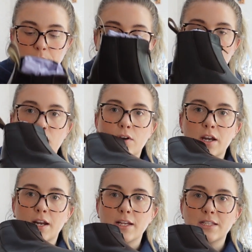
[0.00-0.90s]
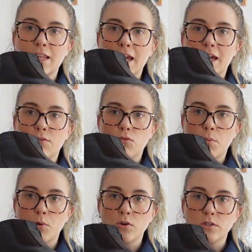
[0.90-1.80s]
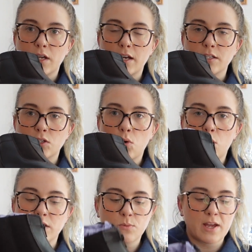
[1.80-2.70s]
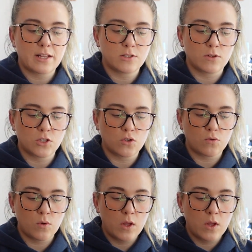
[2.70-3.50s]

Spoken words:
They've got a really nice thick rubber kind of sole as well, so they should